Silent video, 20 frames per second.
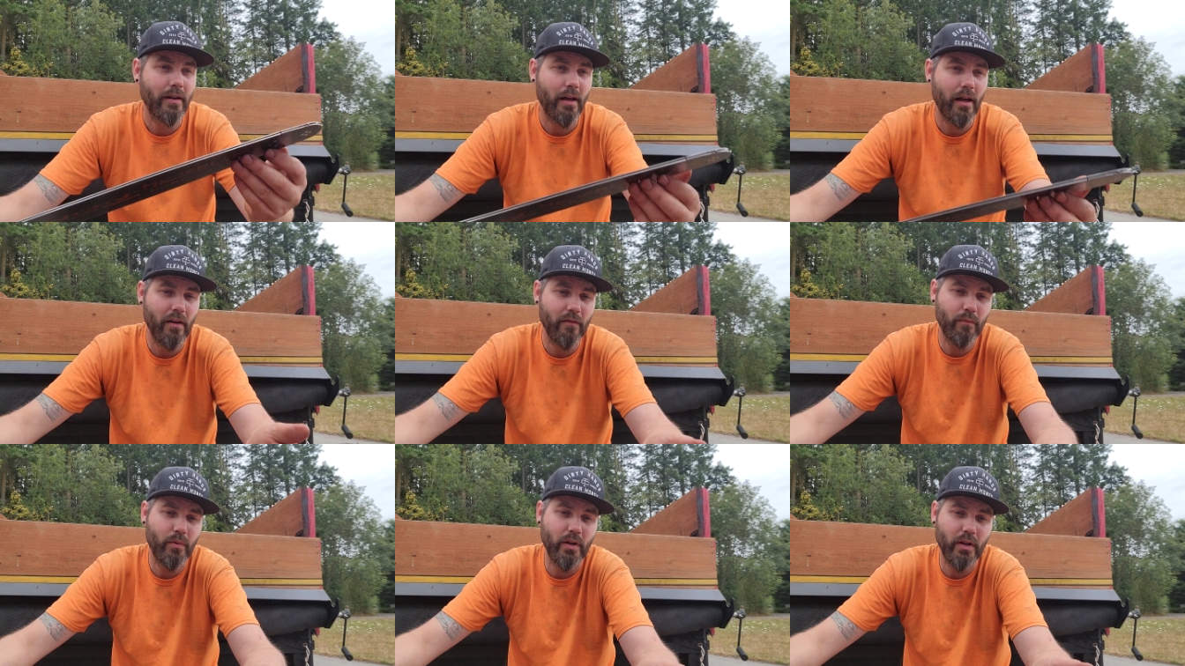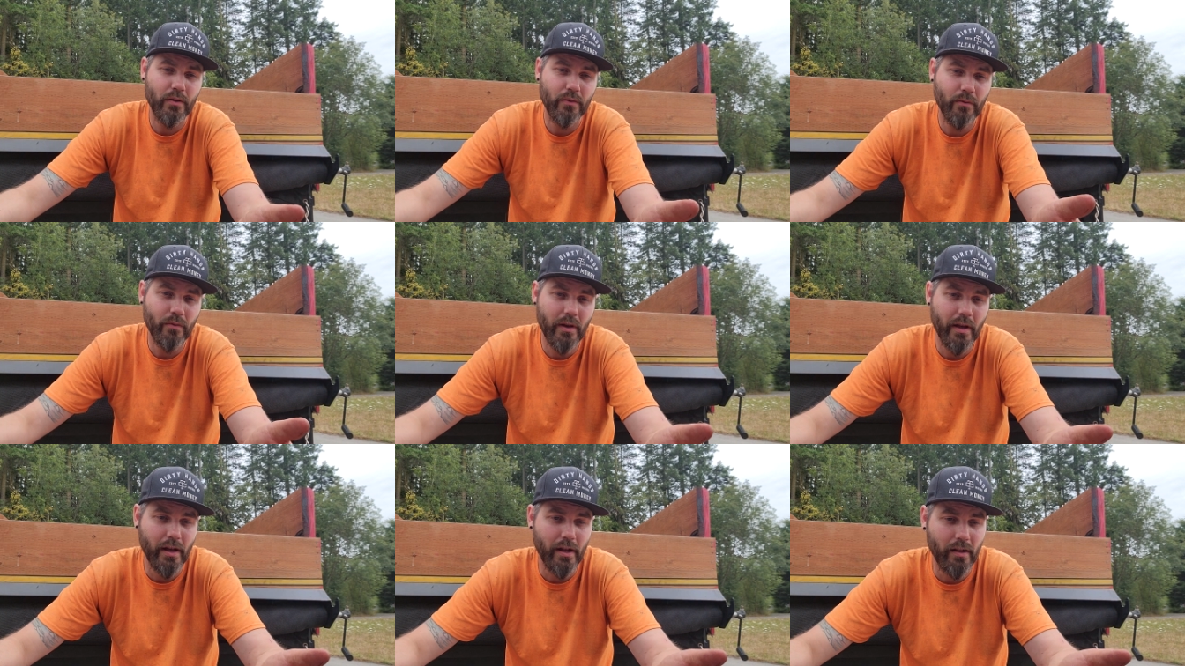I've put it
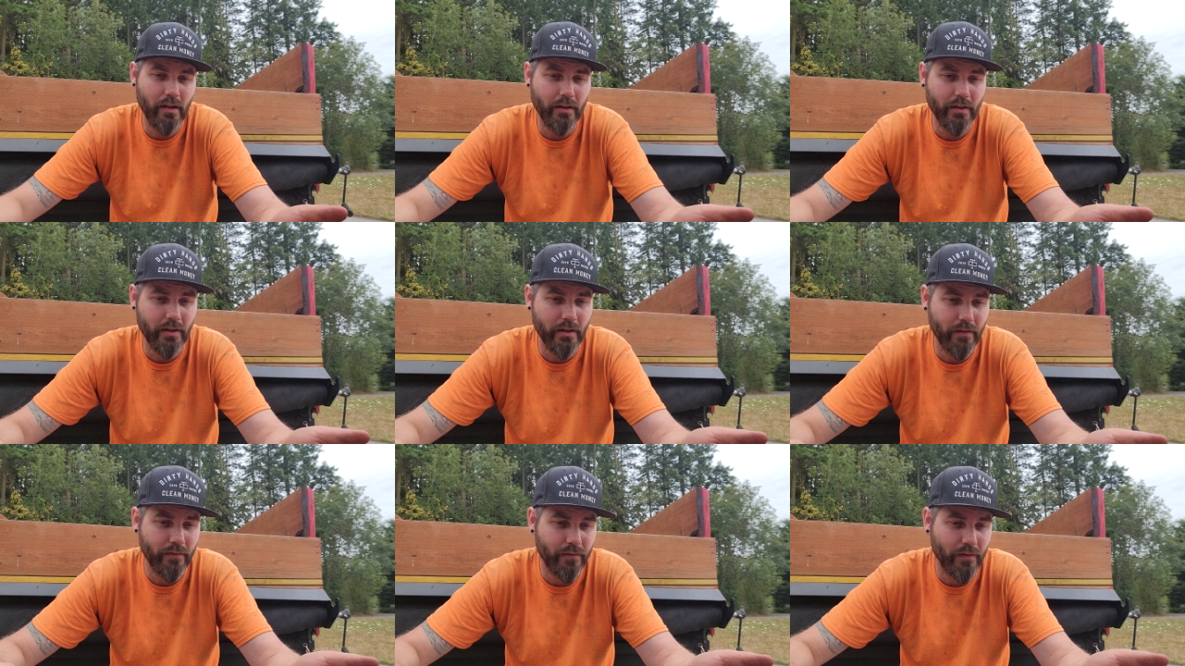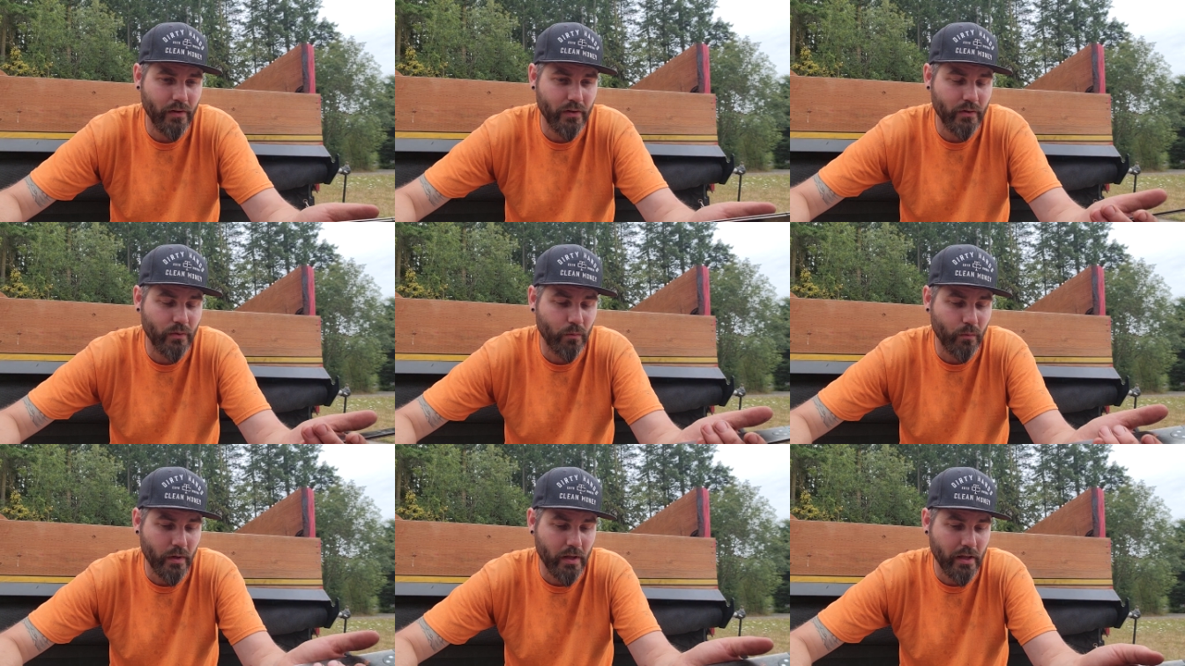through hell in the
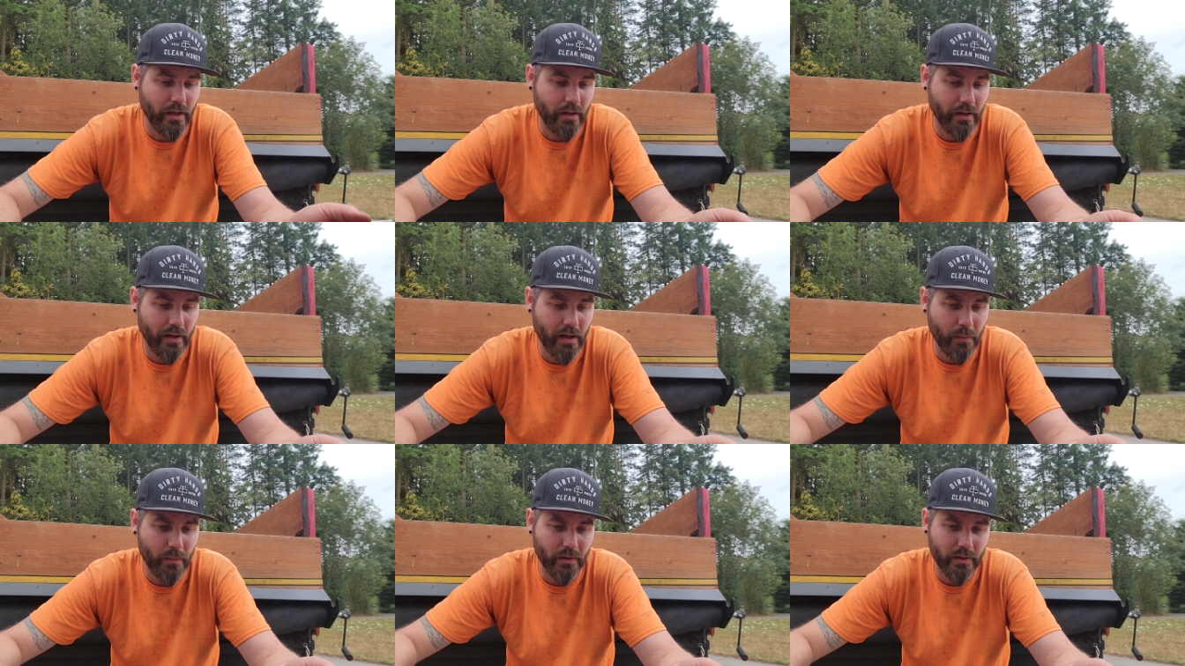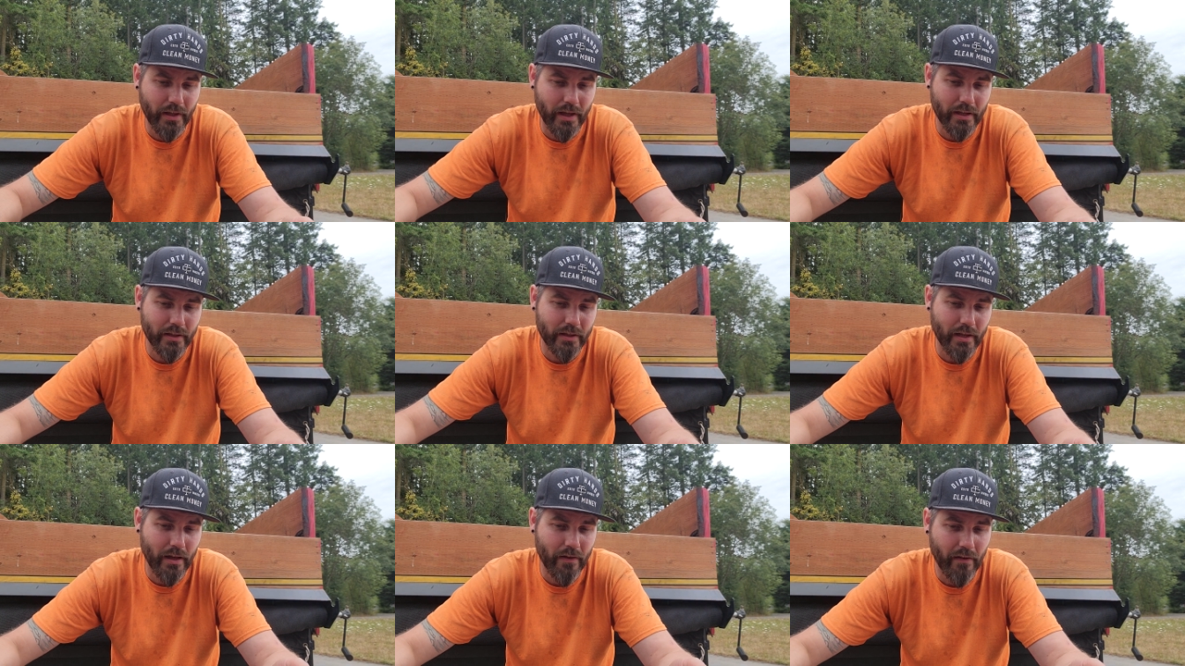first week and a couple
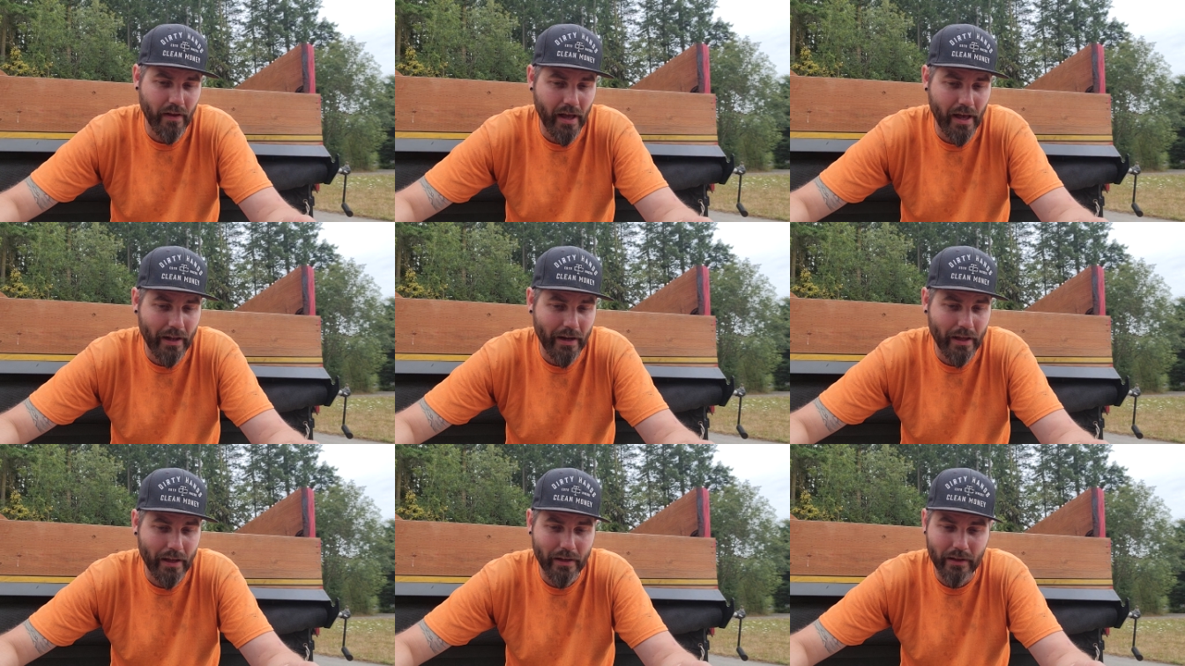days that I've had it,